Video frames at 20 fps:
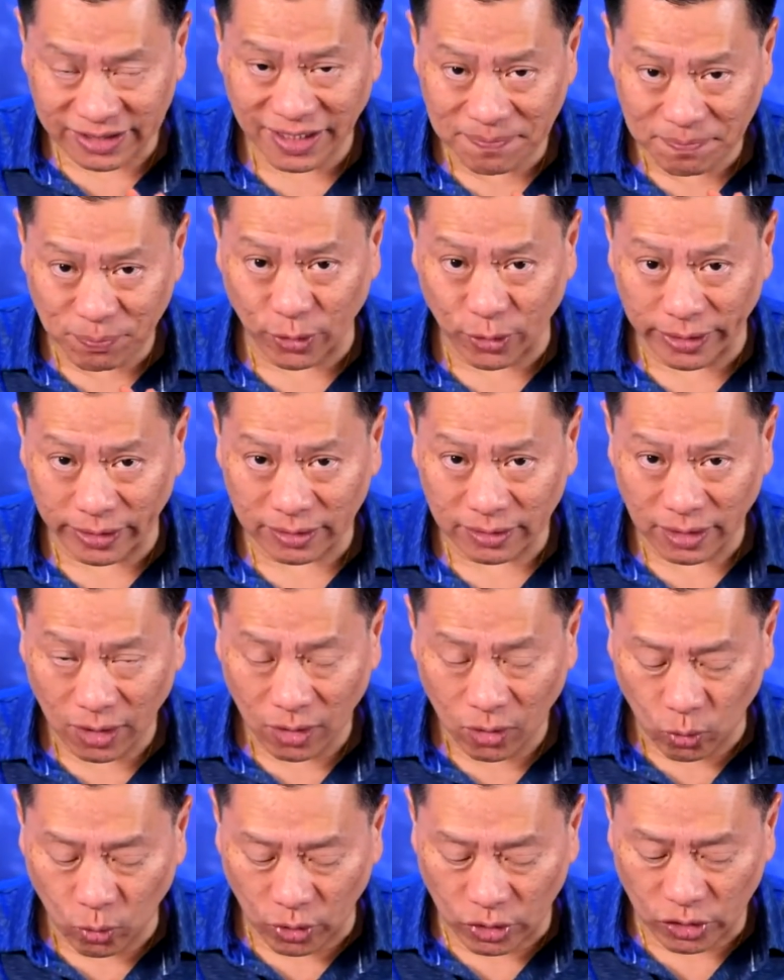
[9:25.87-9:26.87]
at some
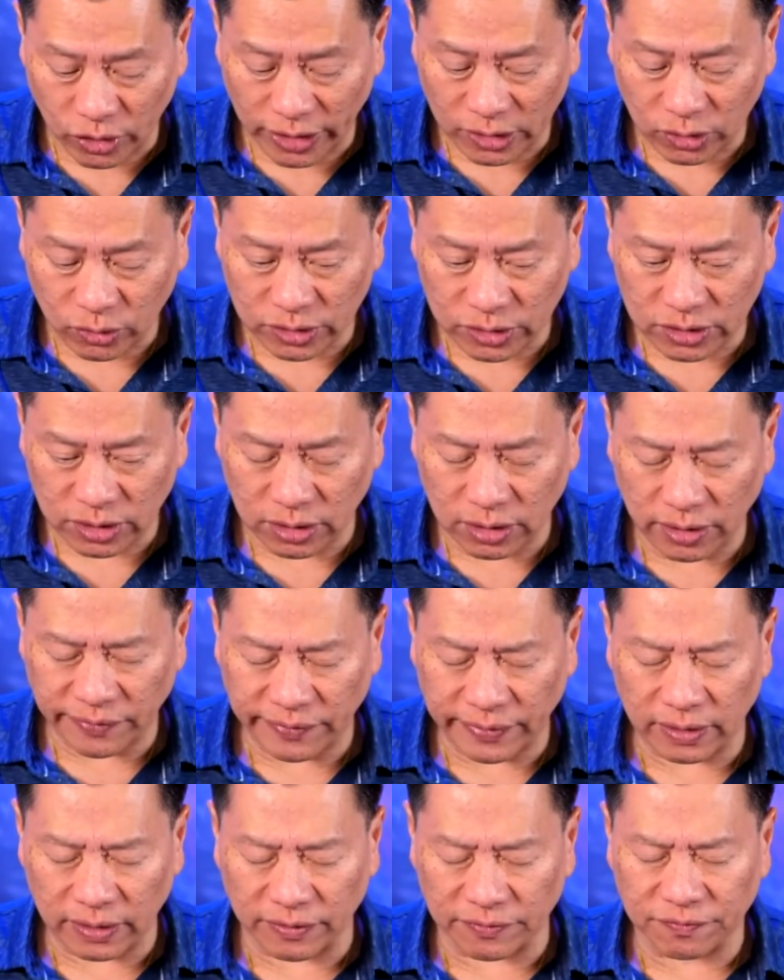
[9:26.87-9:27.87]
point, when you get to a
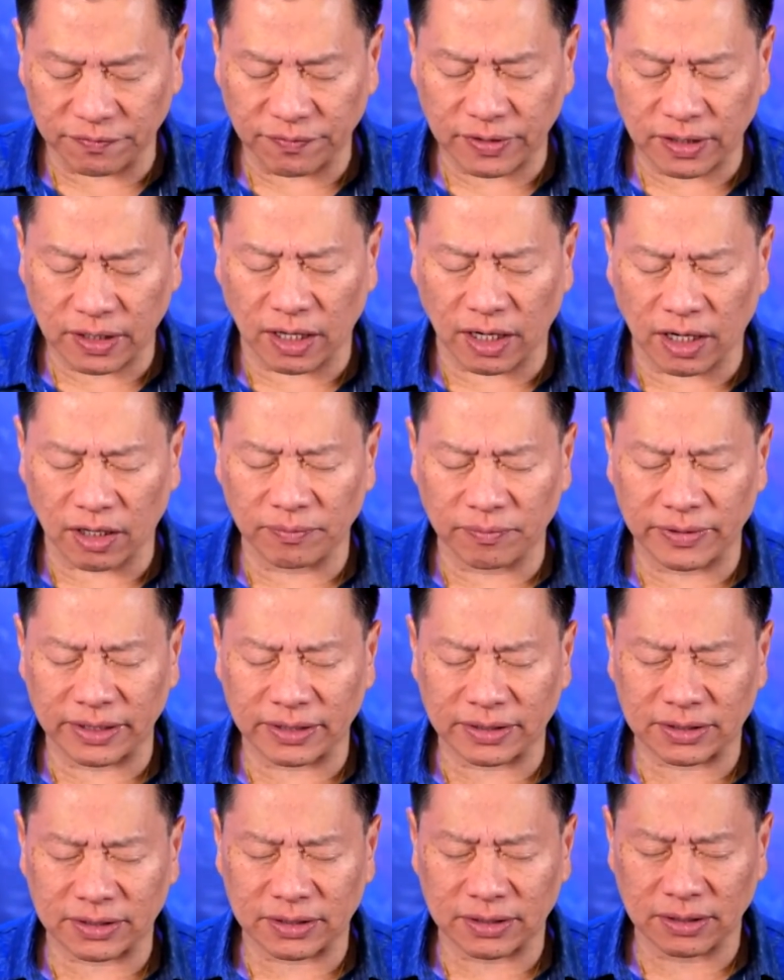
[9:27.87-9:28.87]
certain level of
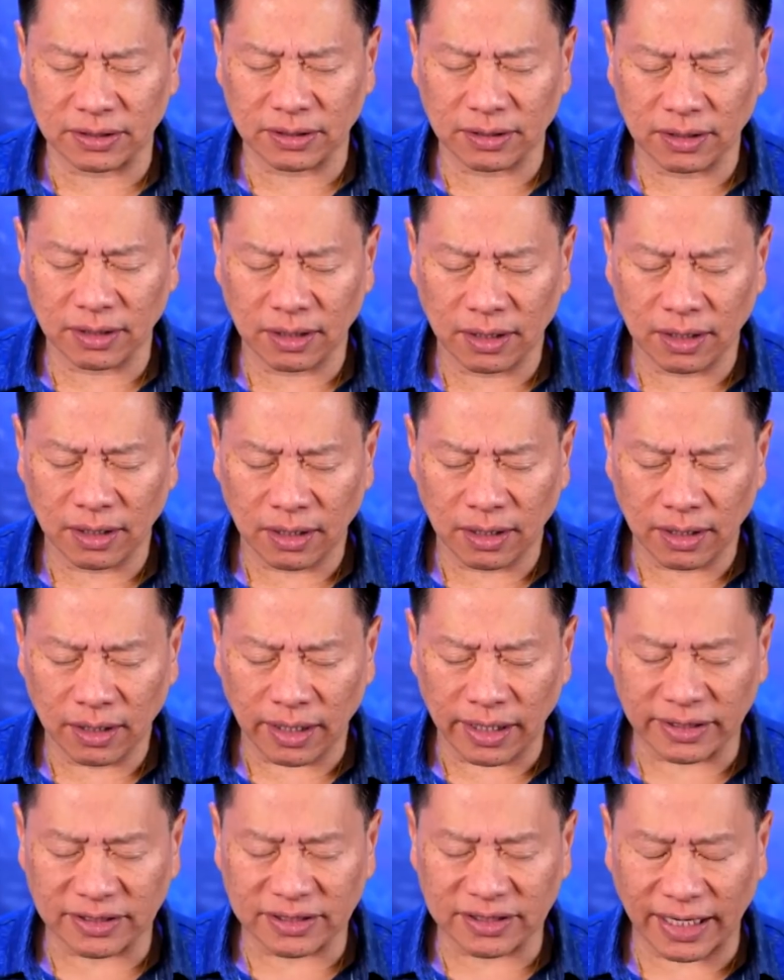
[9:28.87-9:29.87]
calmness
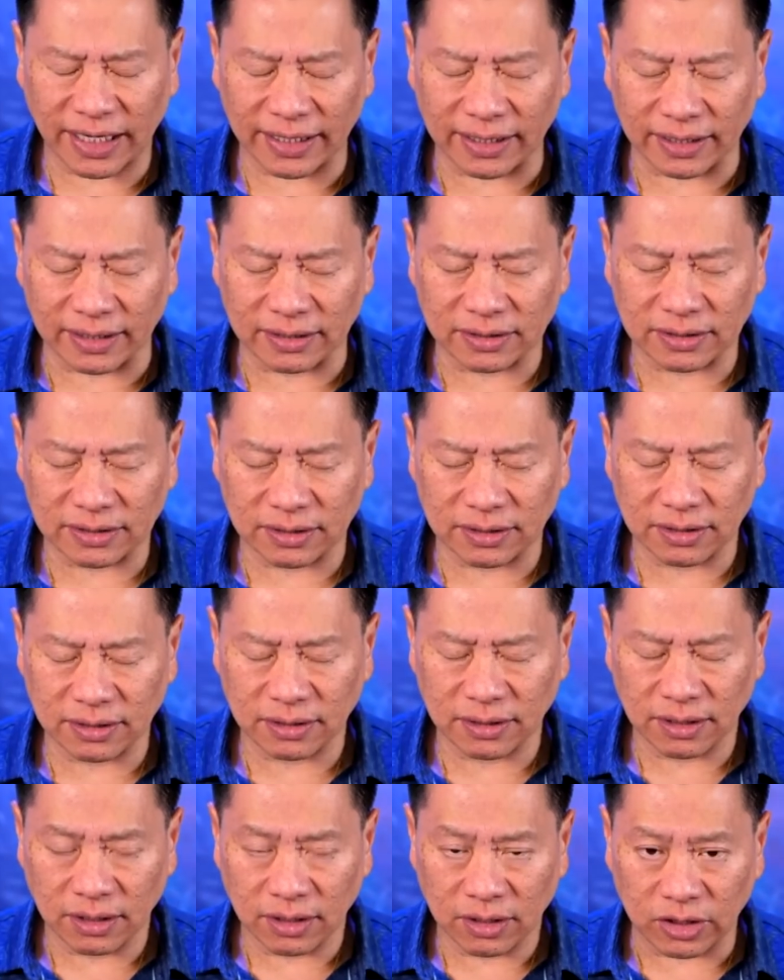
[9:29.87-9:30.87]
and
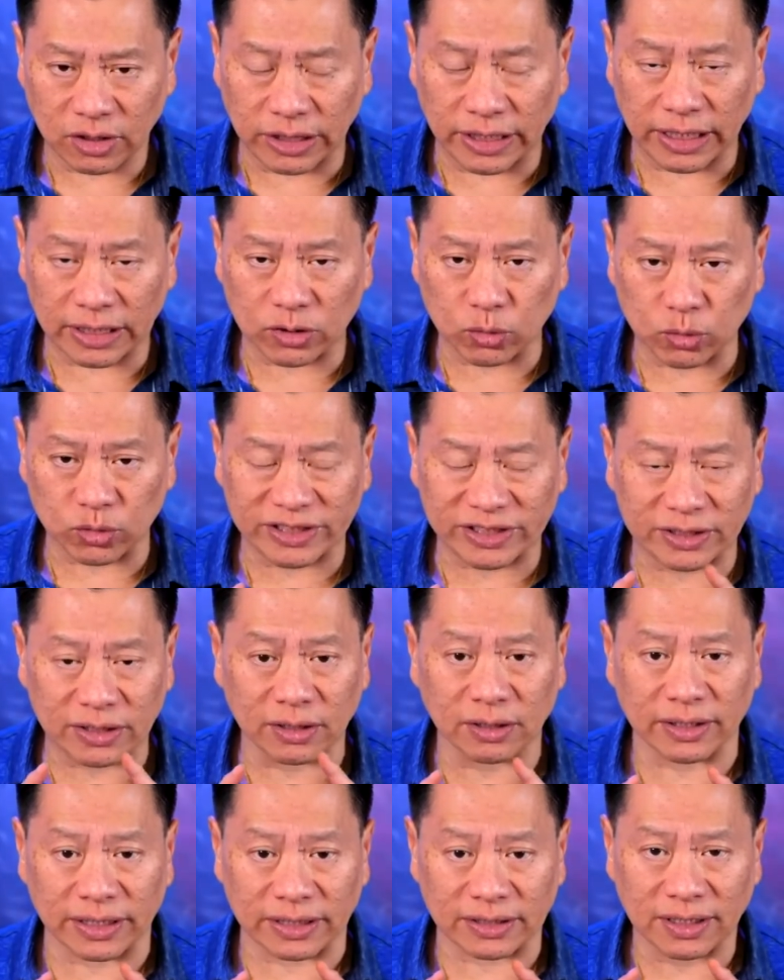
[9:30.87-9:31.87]
silence, you get to
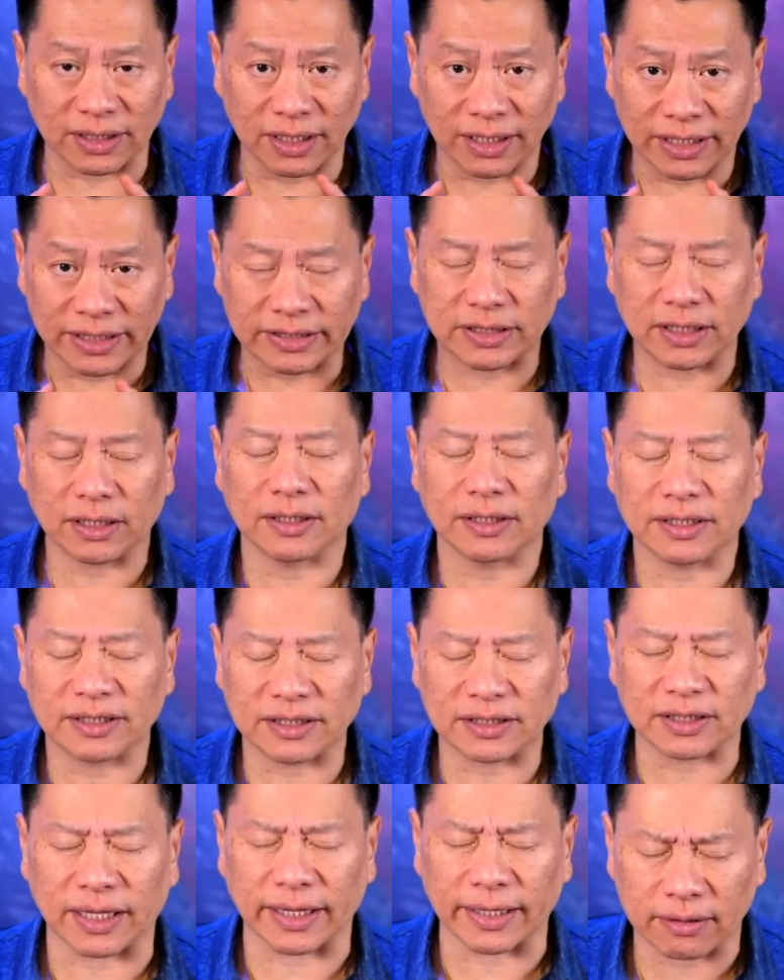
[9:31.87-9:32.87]
stillness.
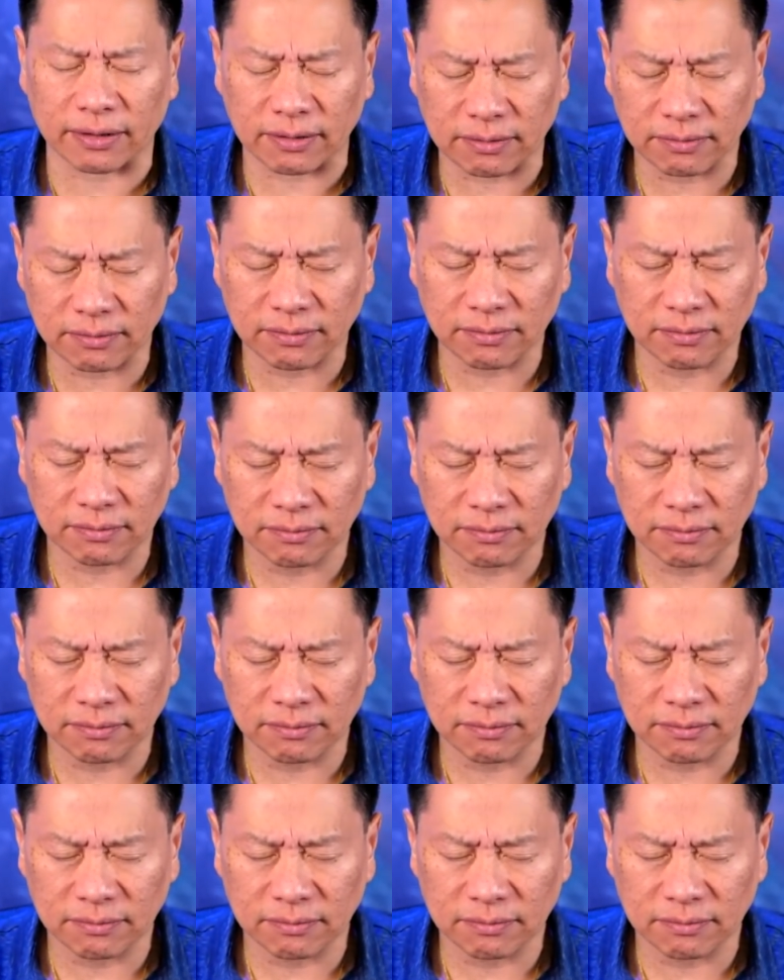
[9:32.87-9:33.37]
Stillness is like